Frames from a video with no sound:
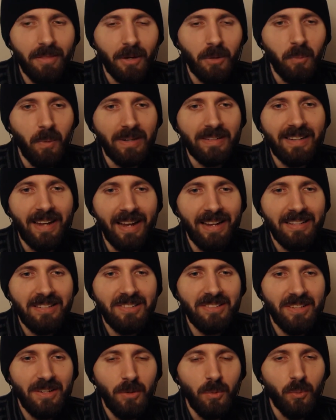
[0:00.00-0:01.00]
That one guy is
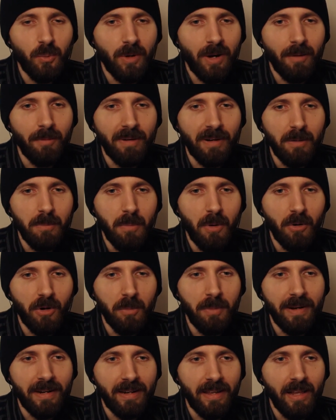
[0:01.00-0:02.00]
still wearing a
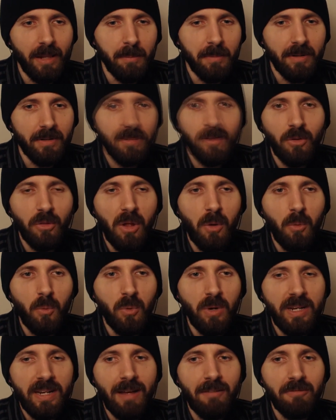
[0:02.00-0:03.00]
motorbike helmet. Do they
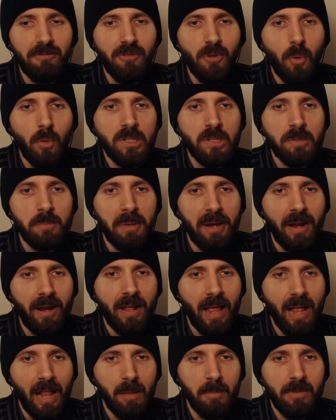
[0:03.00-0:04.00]
really have no spare
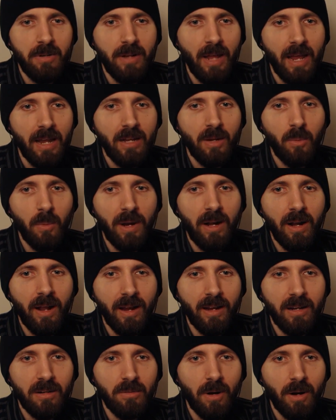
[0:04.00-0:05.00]
helmet anywhere
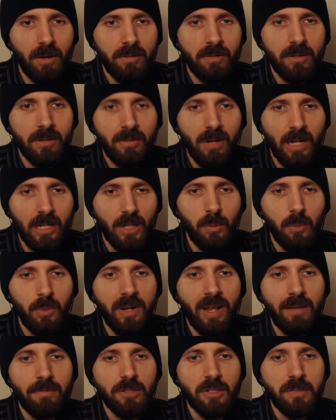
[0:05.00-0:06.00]
lying around? Like you would
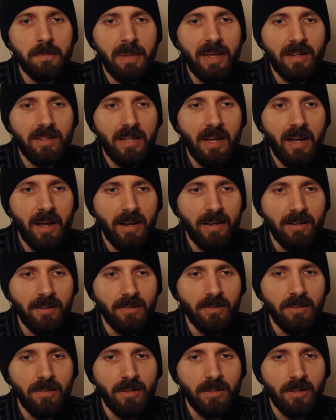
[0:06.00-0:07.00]
have a spare
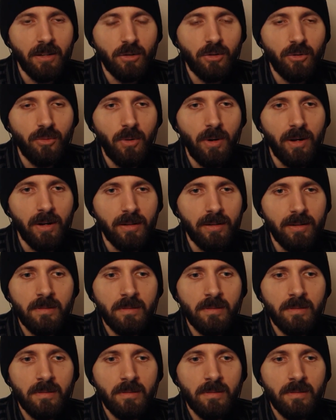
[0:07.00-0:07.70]
tire in your trunk.